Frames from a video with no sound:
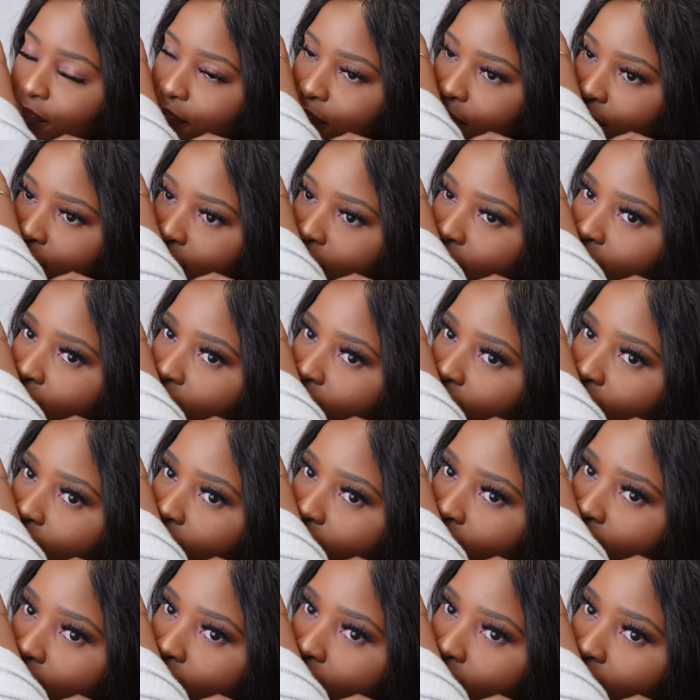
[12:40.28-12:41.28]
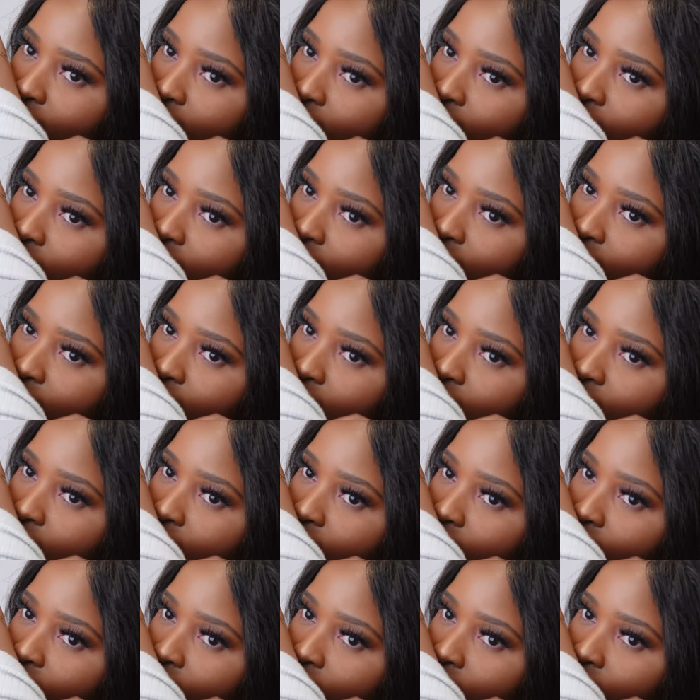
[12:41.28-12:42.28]

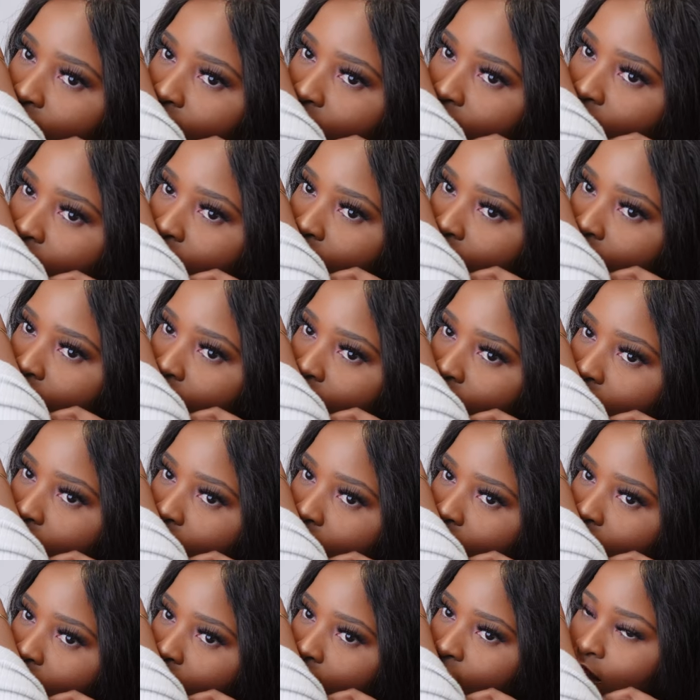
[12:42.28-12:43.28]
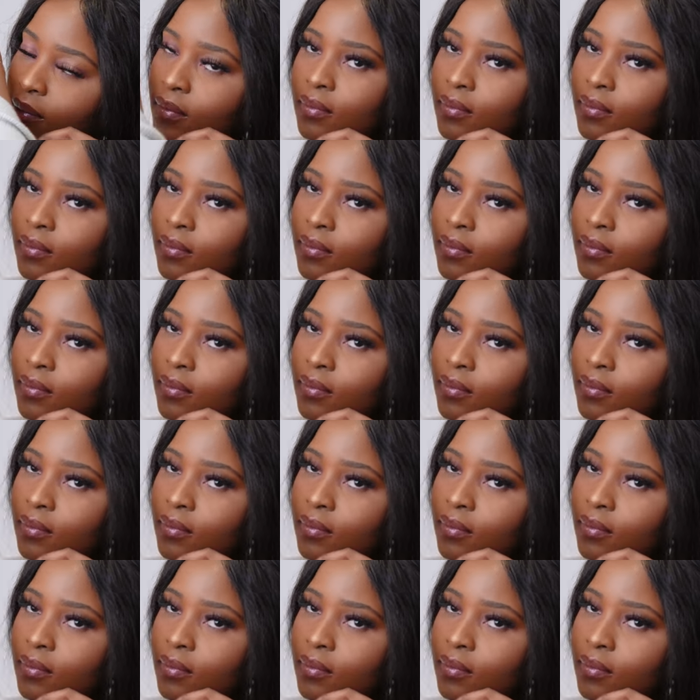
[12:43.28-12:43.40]
(silence)